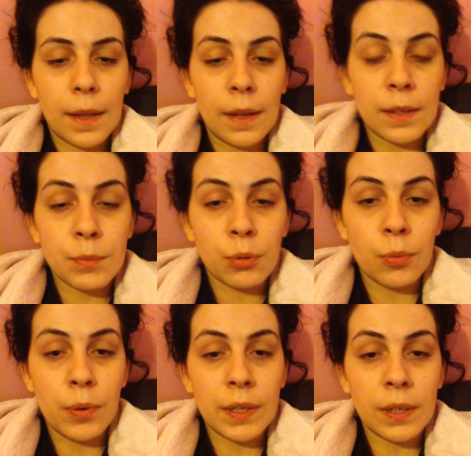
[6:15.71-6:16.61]
it has
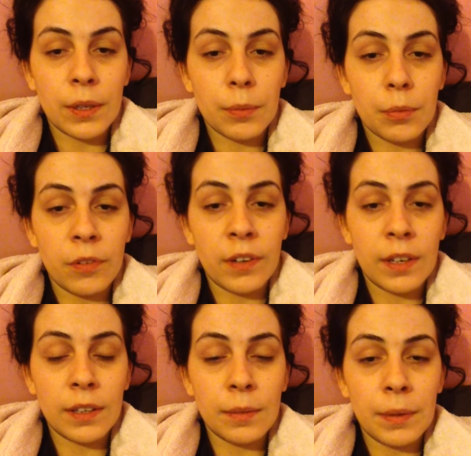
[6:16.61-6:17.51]
probably
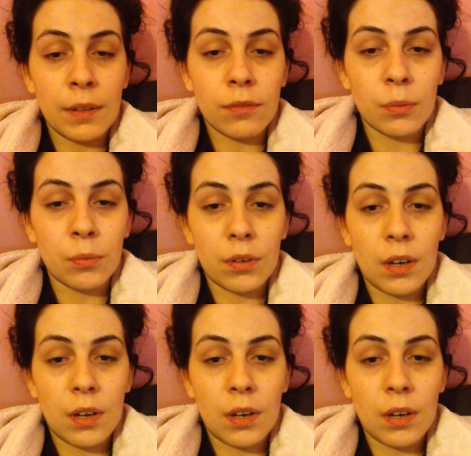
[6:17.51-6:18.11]
prevented me from